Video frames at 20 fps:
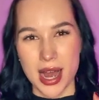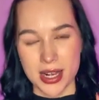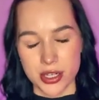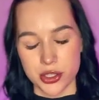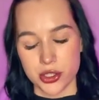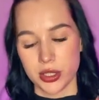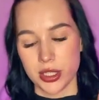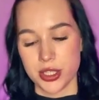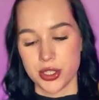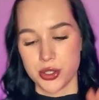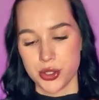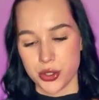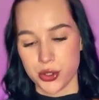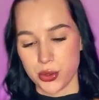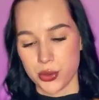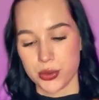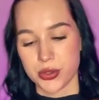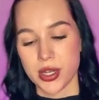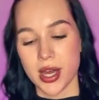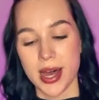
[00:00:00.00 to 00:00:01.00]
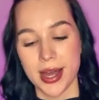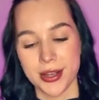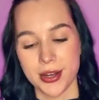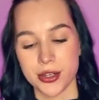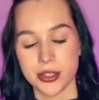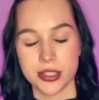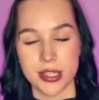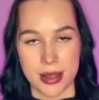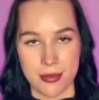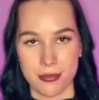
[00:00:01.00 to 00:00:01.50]
actually to use
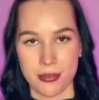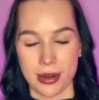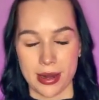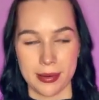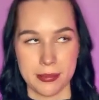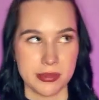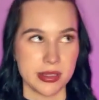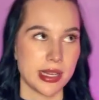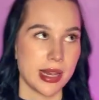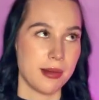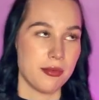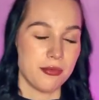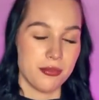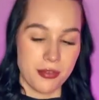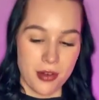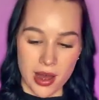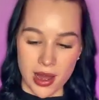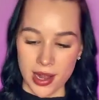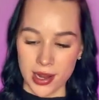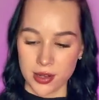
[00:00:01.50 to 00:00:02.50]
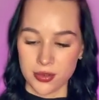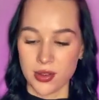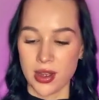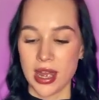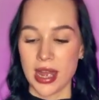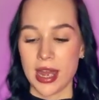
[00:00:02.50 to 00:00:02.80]
higher time frames, M5,